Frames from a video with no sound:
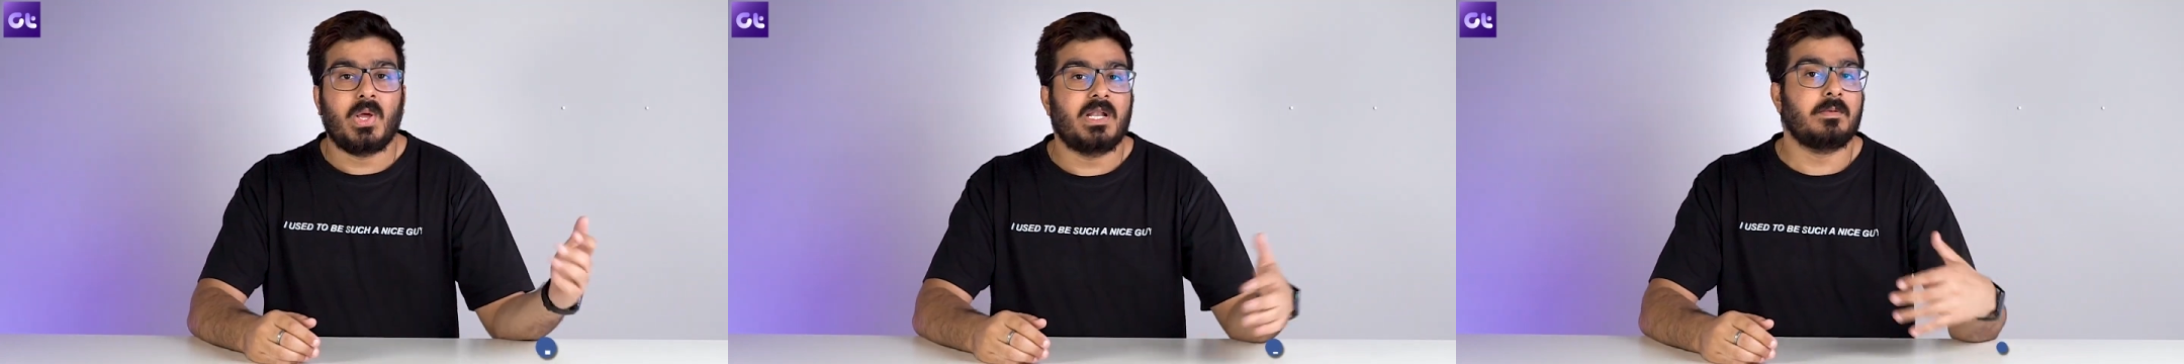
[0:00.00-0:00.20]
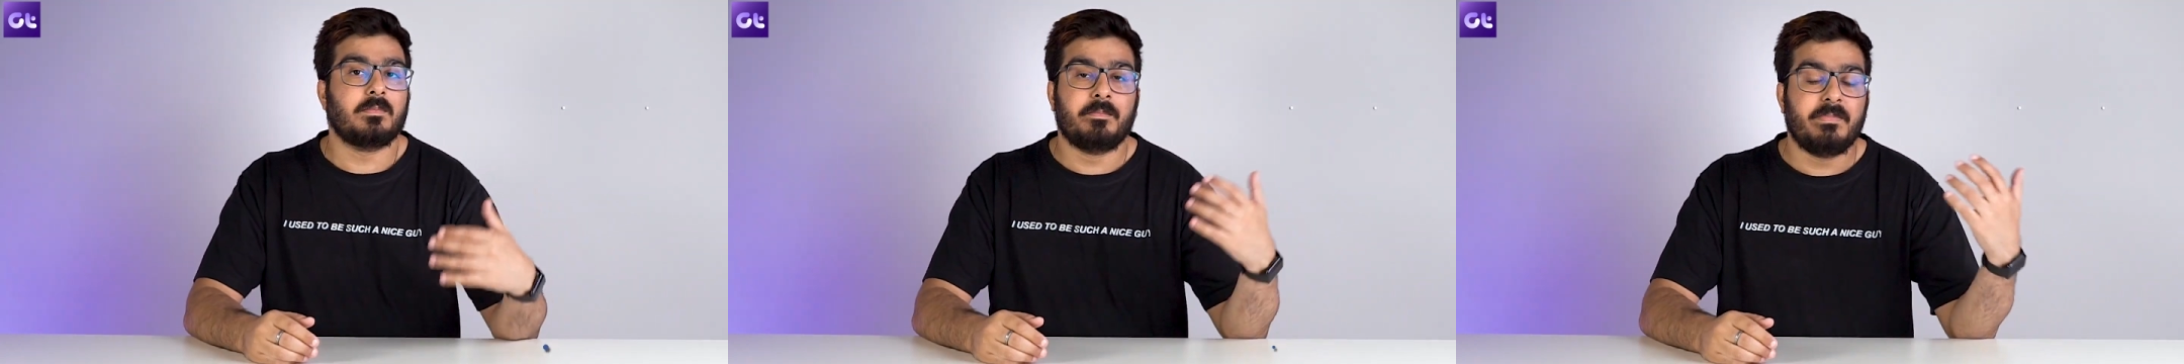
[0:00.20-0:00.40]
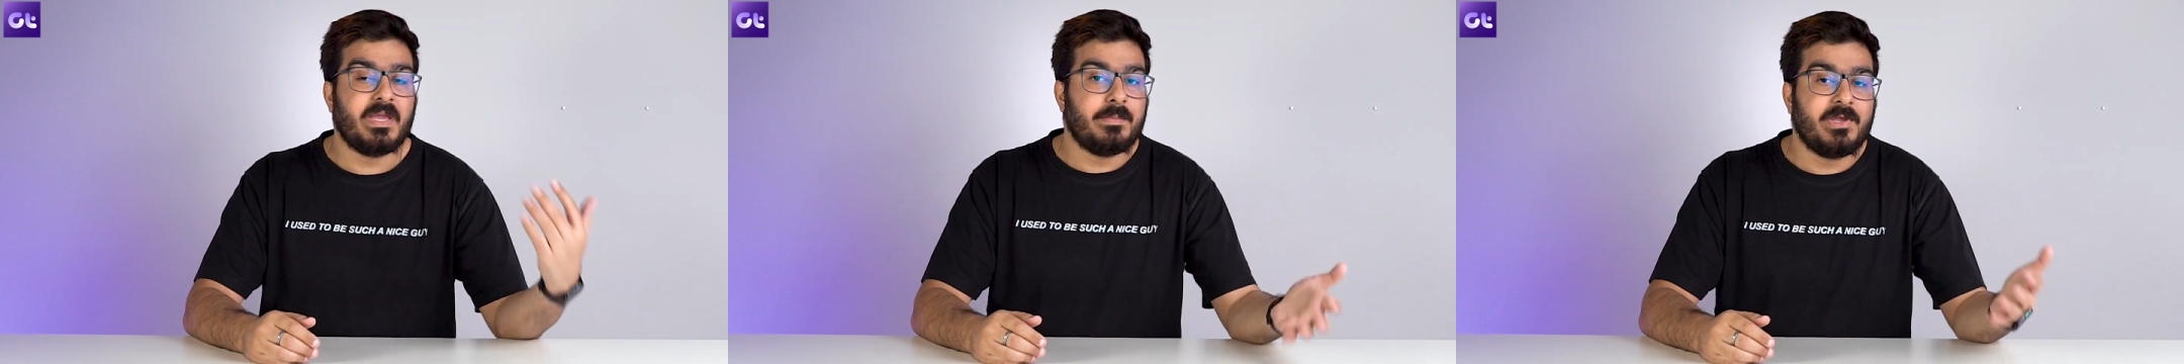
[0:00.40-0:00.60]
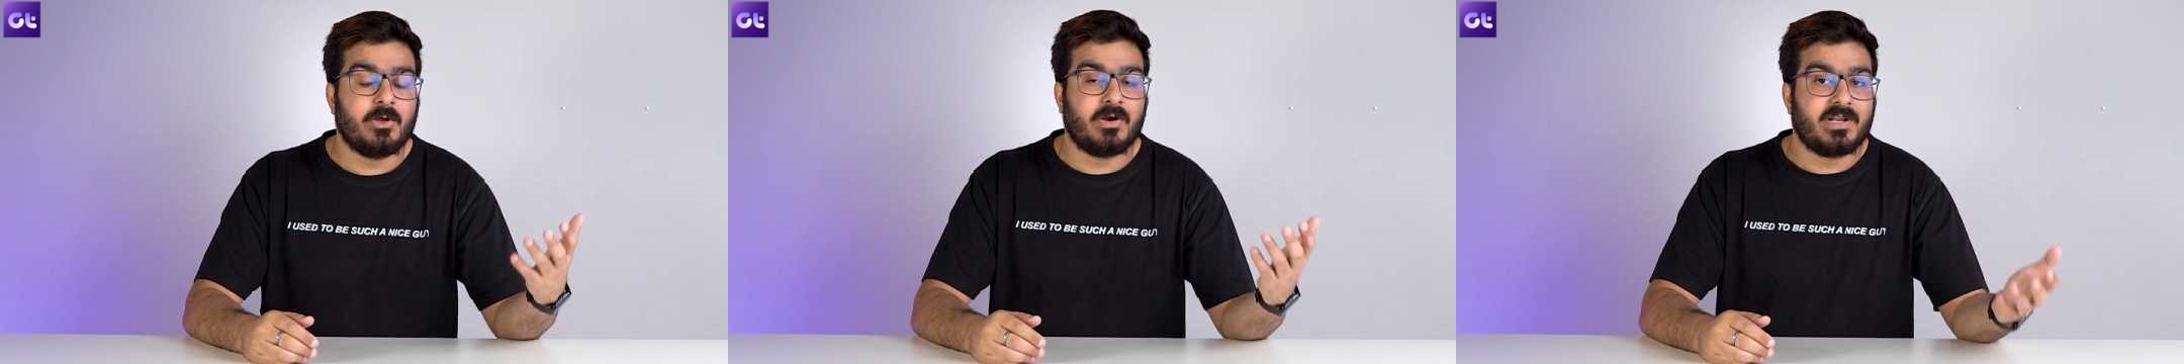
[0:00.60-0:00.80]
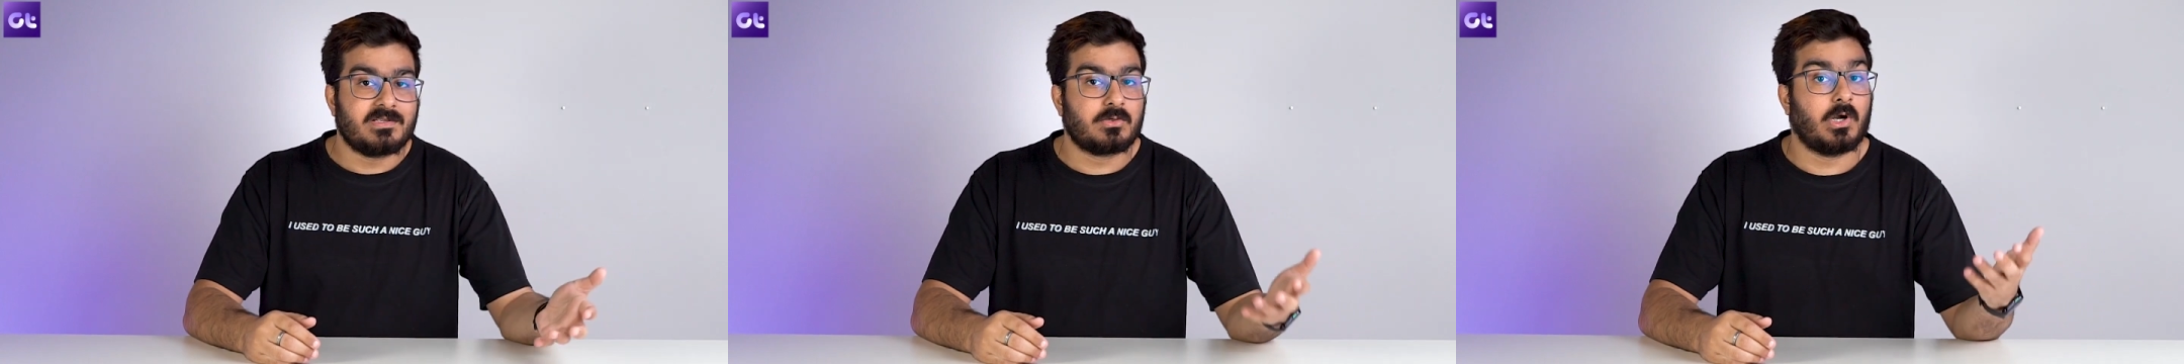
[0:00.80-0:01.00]
Well, maybe
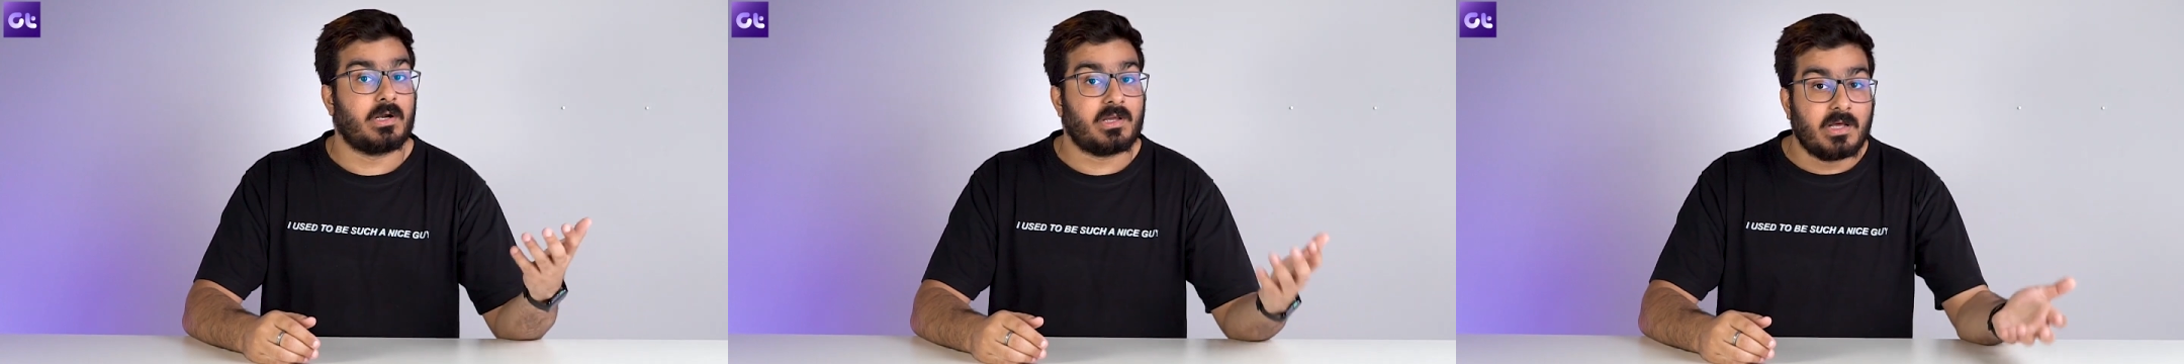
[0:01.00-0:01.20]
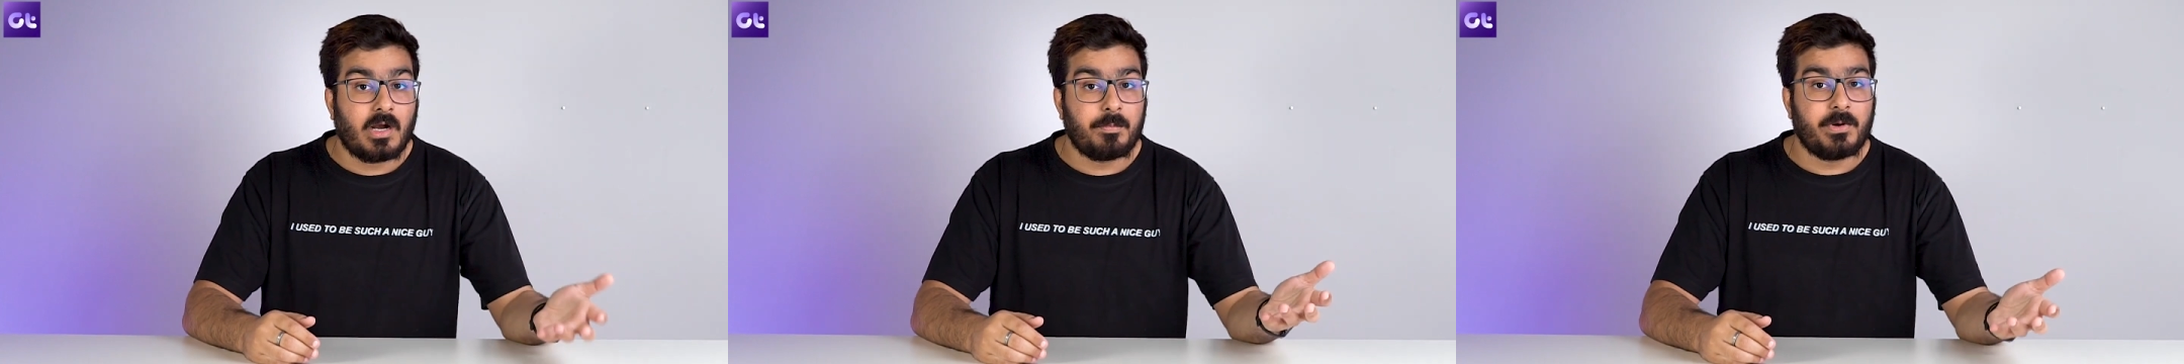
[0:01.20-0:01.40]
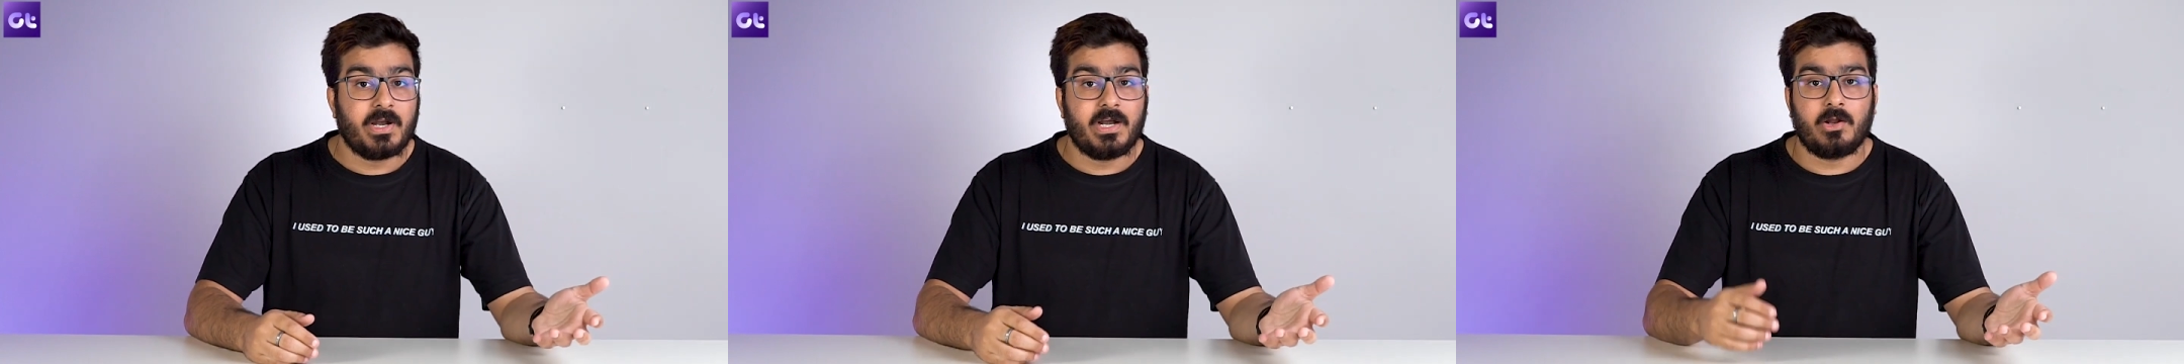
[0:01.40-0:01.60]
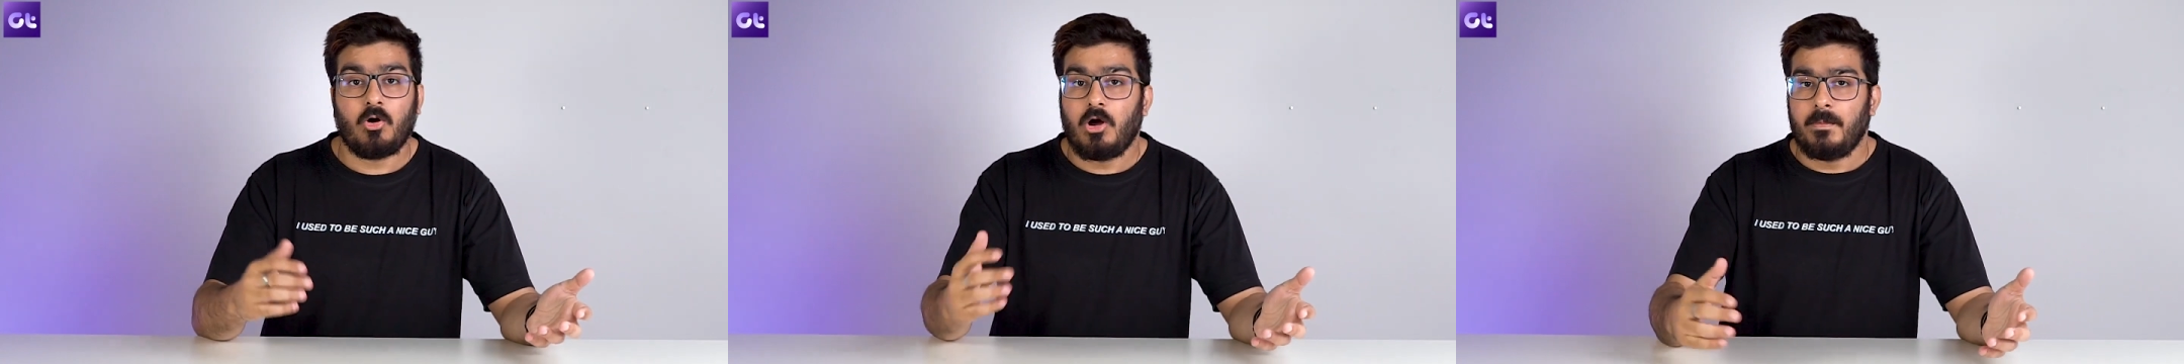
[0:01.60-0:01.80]
your disk got corrupted